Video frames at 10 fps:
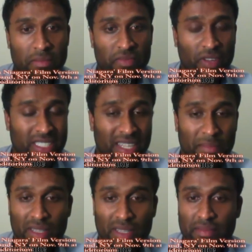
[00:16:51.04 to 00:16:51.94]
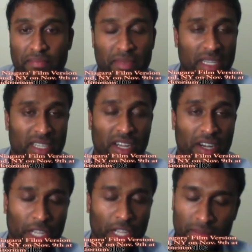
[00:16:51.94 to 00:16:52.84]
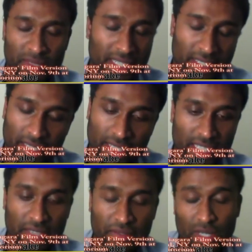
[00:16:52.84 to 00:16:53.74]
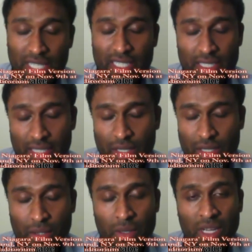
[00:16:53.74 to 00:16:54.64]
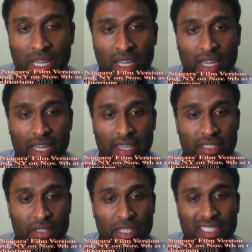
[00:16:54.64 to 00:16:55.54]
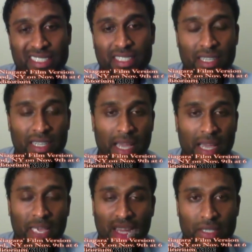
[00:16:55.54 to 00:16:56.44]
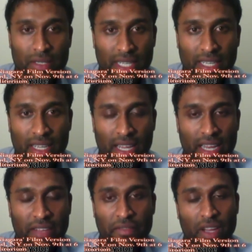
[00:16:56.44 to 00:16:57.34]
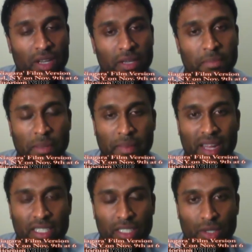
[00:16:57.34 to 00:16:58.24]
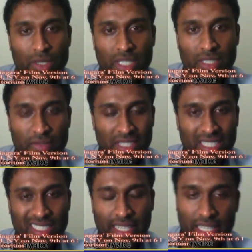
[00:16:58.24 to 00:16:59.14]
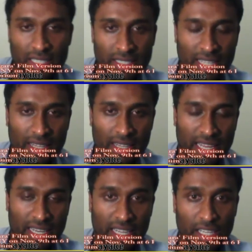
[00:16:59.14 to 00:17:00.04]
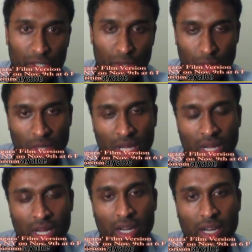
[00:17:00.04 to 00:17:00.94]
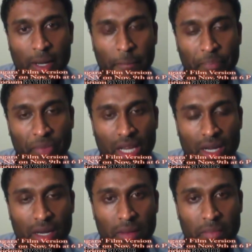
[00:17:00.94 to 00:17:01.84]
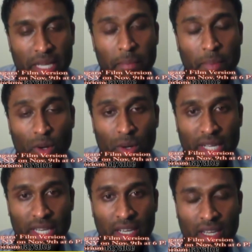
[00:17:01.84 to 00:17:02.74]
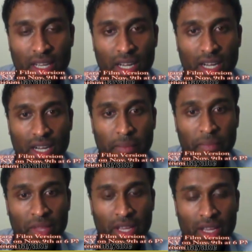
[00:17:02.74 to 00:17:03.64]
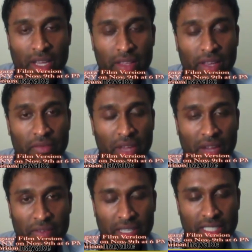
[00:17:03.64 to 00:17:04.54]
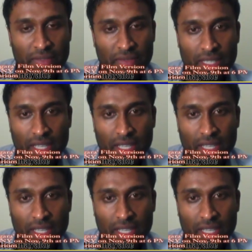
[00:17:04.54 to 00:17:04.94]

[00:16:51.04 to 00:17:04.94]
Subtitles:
For example, a curriculum set 30, 40 years ago doesn't necessarily apply today. And if you're not preparing students with the skills that they need to be employed, then we are facing with